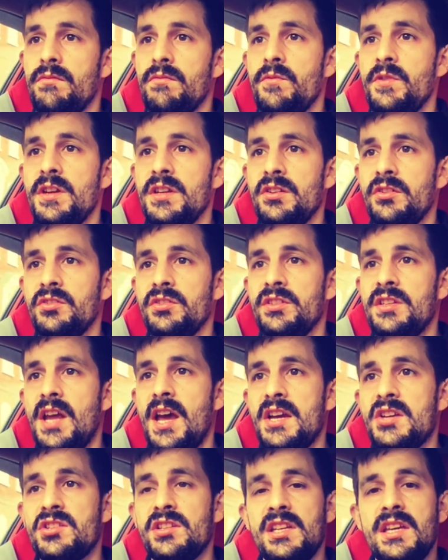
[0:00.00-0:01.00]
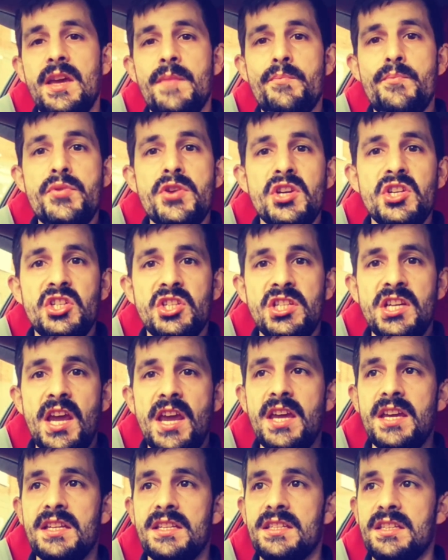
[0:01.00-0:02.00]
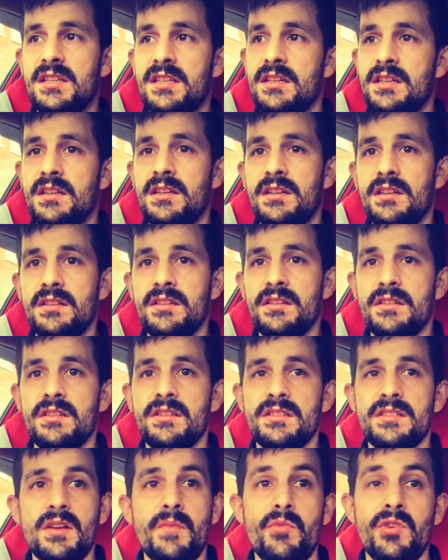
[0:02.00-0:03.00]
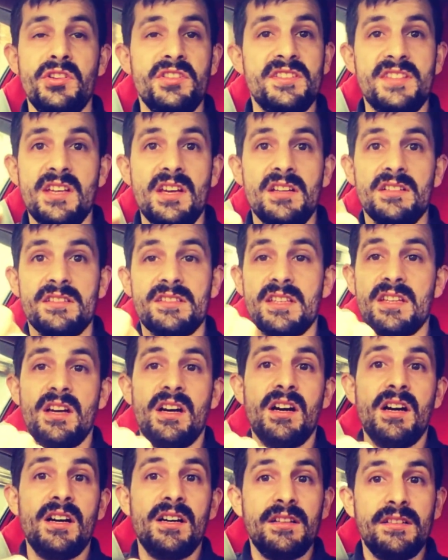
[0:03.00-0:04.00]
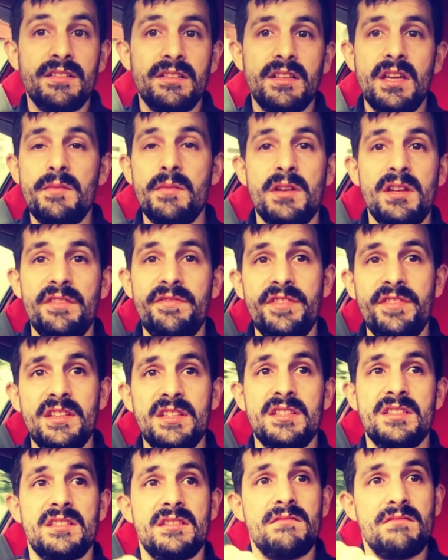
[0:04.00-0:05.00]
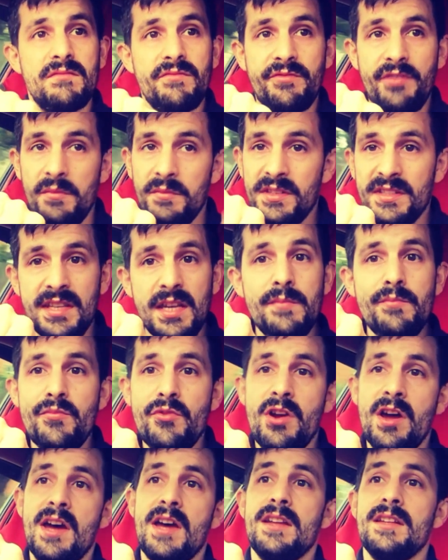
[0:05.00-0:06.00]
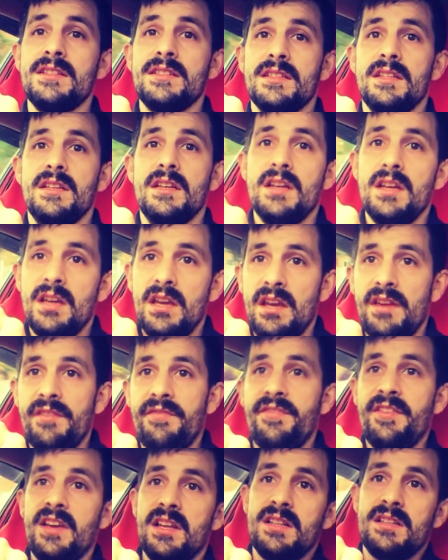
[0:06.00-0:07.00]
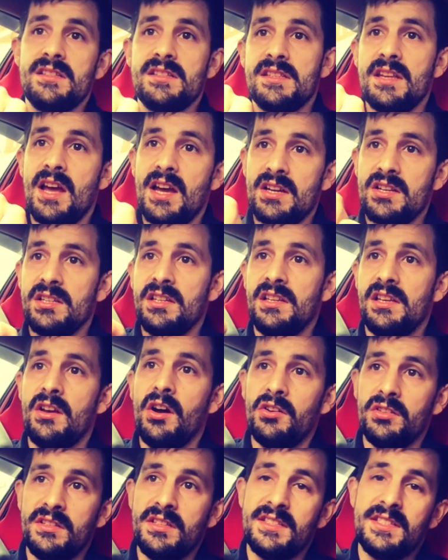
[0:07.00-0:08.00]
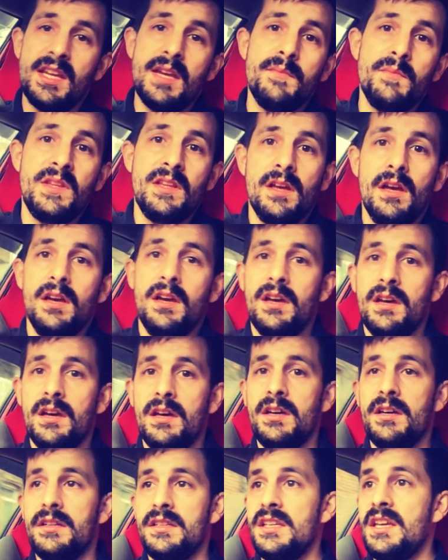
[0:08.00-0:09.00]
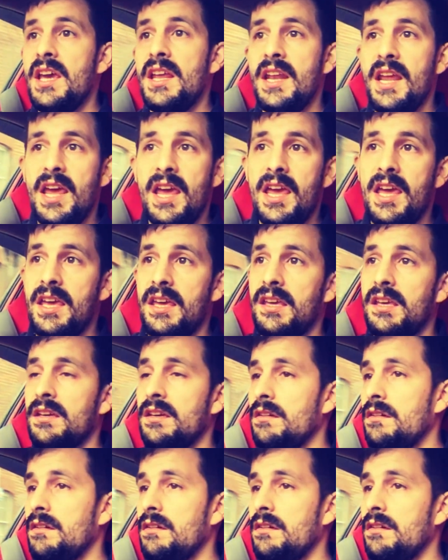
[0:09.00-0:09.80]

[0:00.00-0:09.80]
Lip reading: we don't actually appreciate someone else's car, even if it's from the same brand, if it's actually got the same DNA.